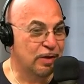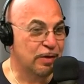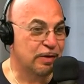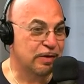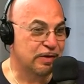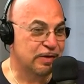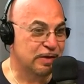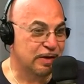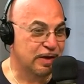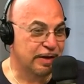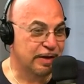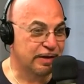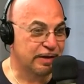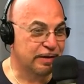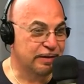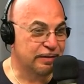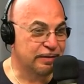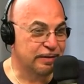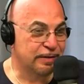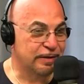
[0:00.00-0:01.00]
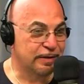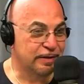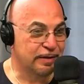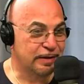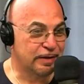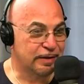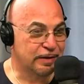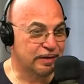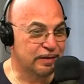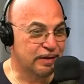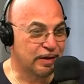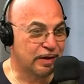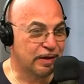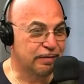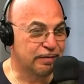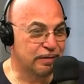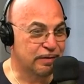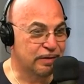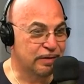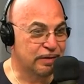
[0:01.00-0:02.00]
You know, there's a lot of gluten in uh,
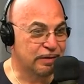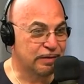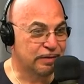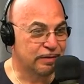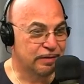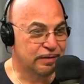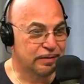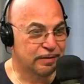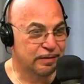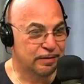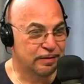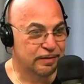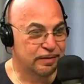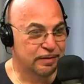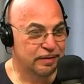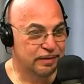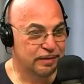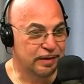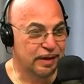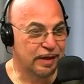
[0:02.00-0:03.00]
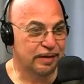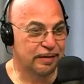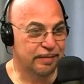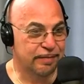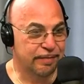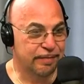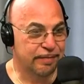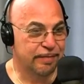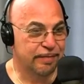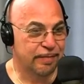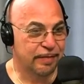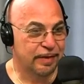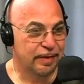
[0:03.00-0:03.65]
dog food too. Is that do yeah. dogs